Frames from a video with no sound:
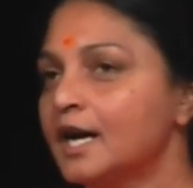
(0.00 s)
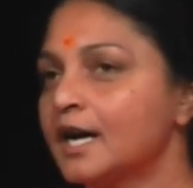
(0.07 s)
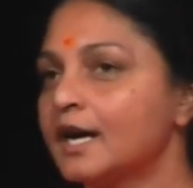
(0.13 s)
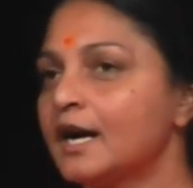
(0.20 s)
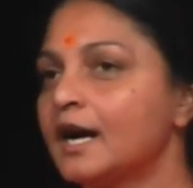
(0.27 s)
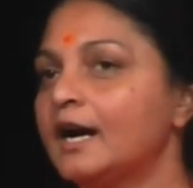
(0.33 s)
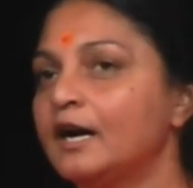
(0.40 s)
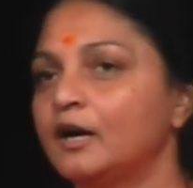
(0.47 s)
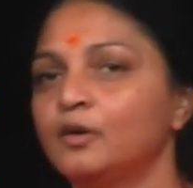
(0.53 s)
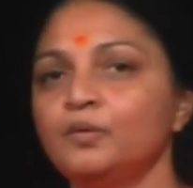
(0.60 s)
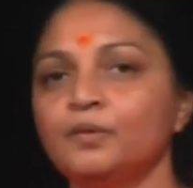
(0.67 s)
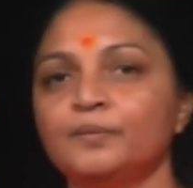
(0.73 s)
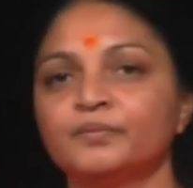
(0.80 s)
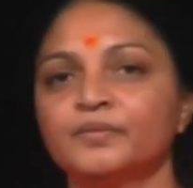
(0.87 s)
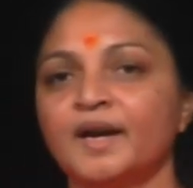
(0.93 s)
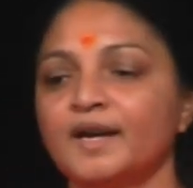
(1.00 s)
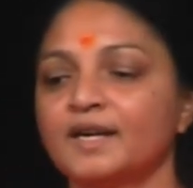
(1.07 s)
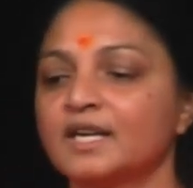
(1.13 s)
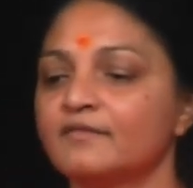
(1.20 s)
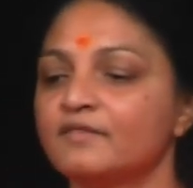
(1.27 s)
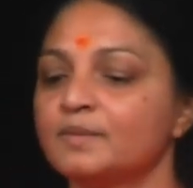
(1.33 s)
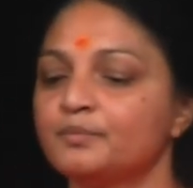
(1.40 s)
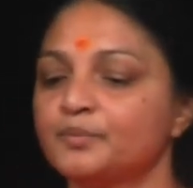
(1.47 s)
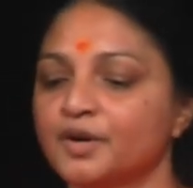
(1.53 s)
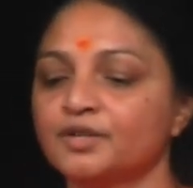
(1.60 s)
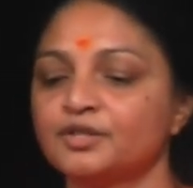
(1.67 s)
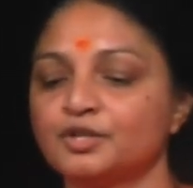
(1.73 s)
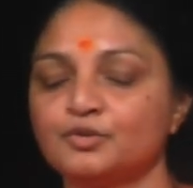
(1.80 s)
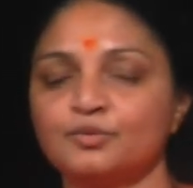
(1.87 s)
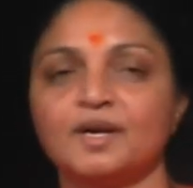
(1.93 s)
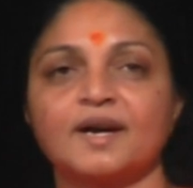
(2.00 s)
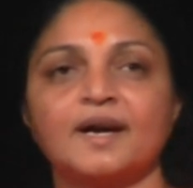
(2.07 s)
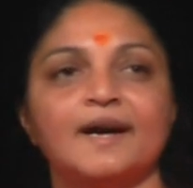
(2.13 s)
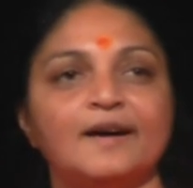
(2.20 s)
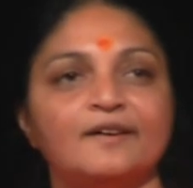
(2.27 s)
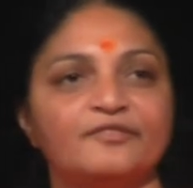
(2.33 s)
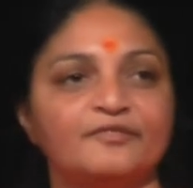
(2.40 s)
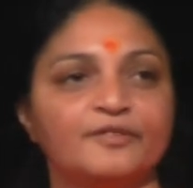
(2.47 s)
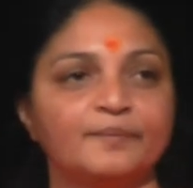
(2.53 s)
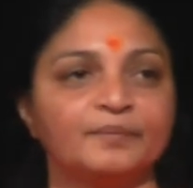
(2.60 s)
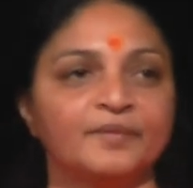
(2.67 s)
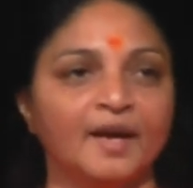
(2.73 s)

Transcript: a cow had given birth to a calf.